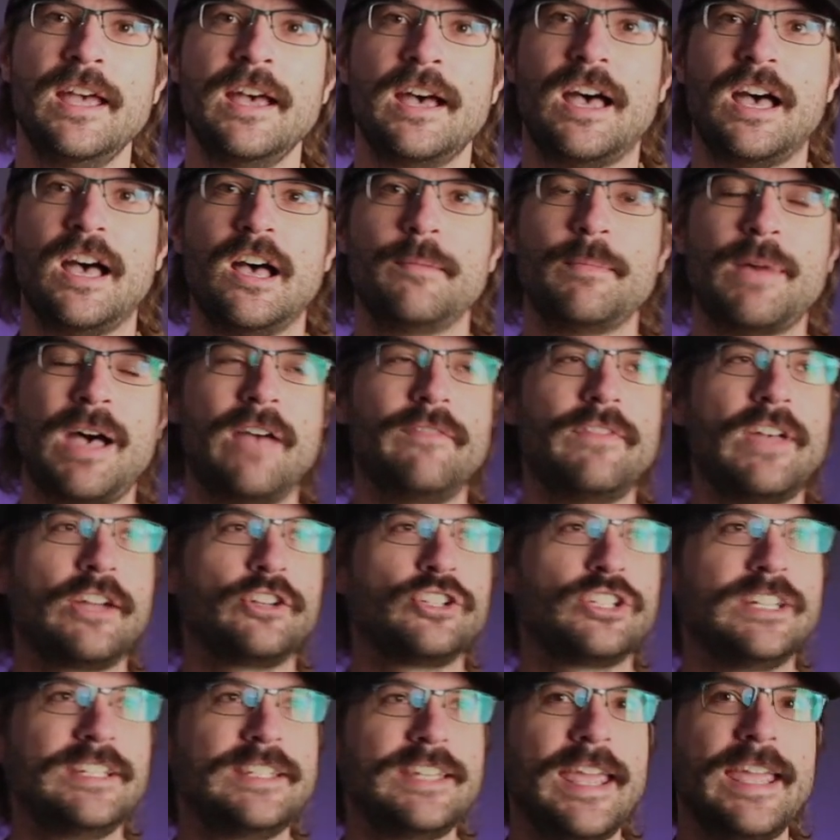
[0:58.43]
I've
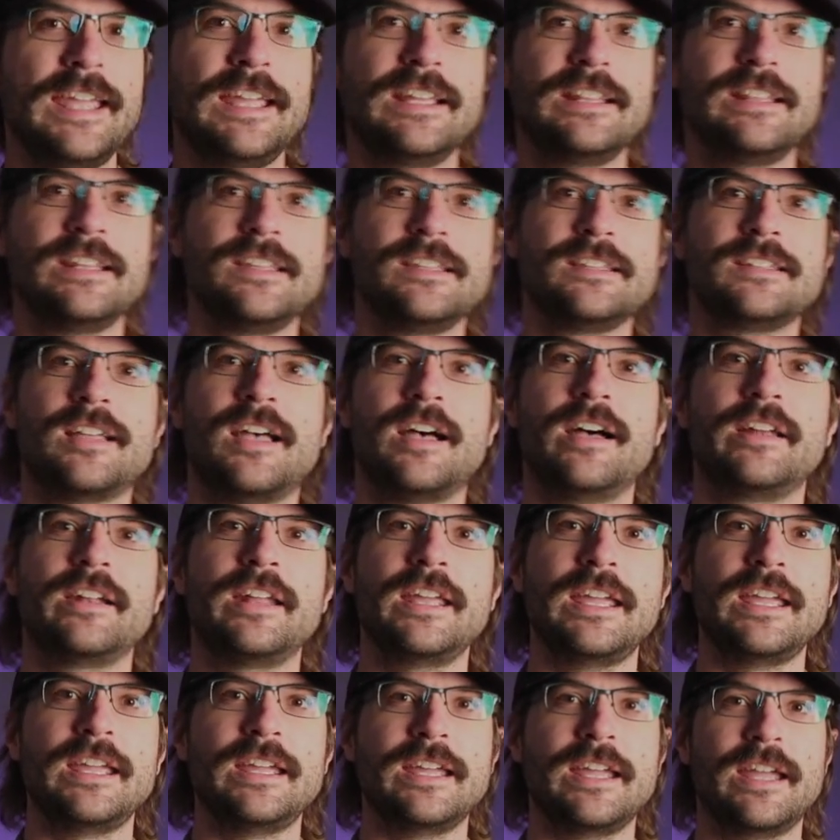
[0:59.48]
actually taken this on
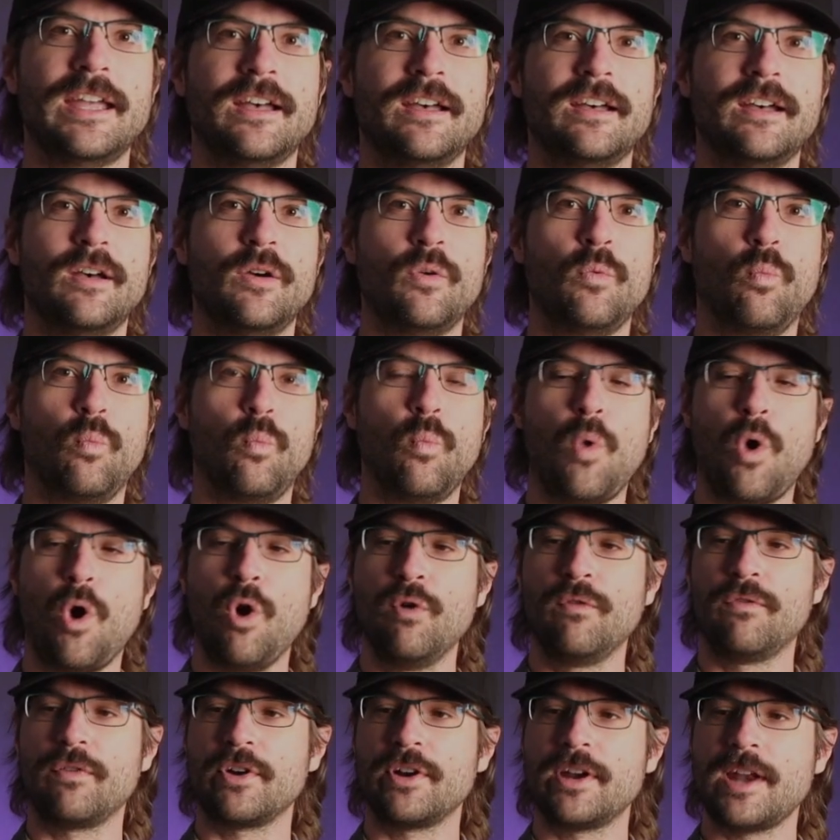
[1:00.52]
a
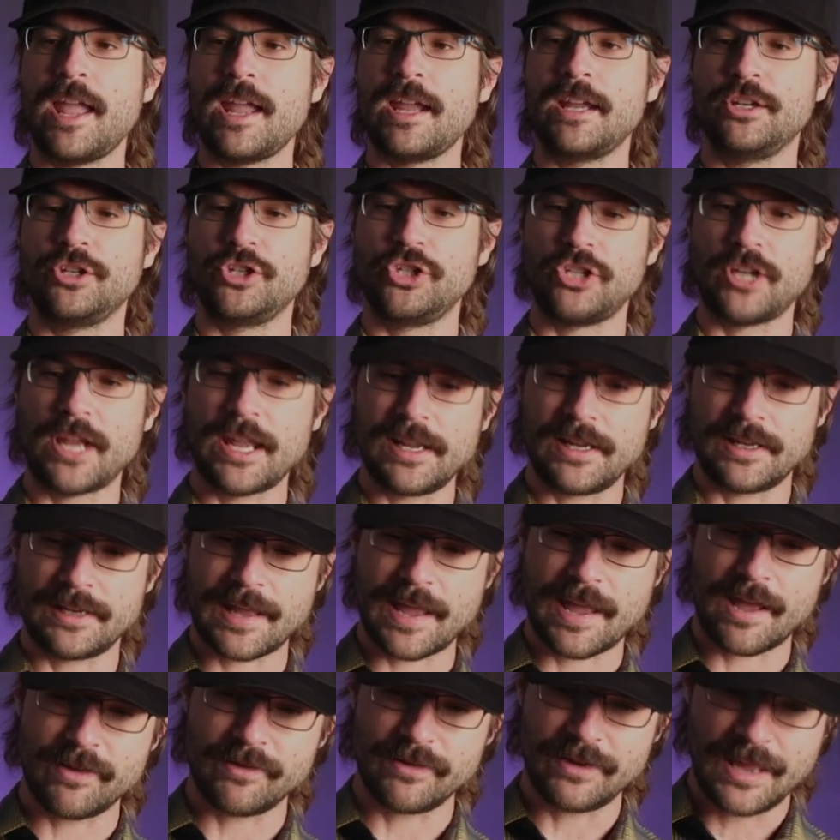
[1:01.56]
overnight
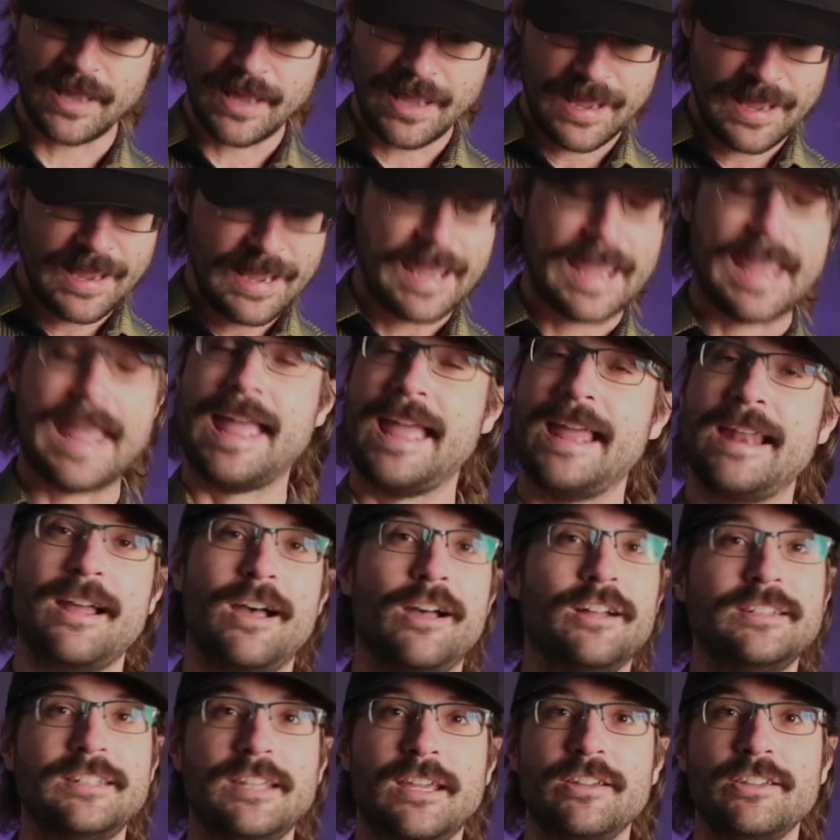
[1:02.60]
shakedown. And
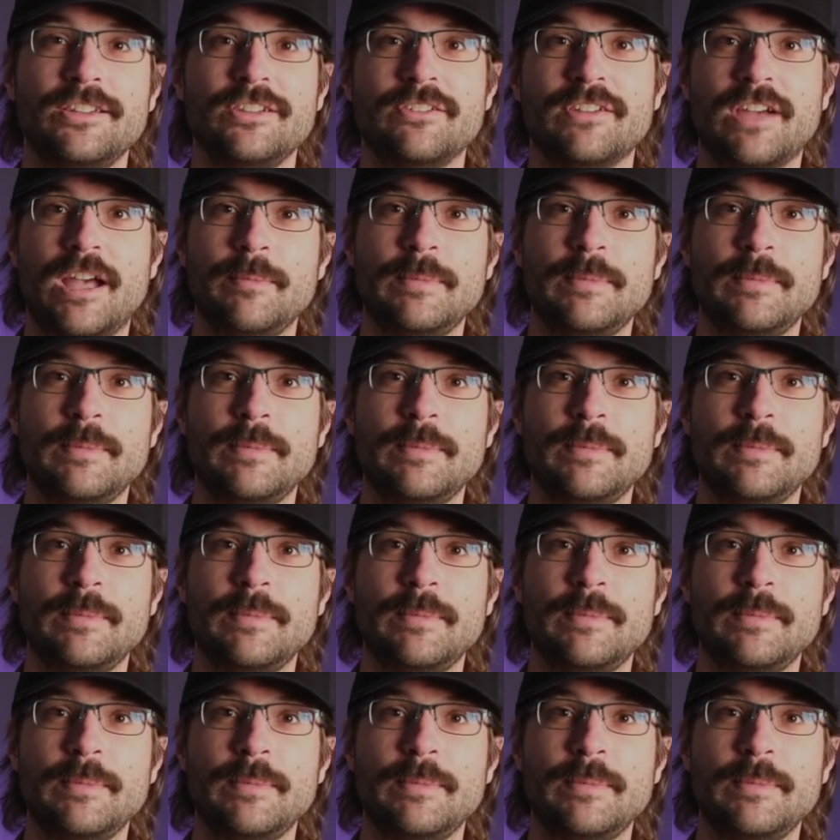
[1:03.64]
I'll tell you, I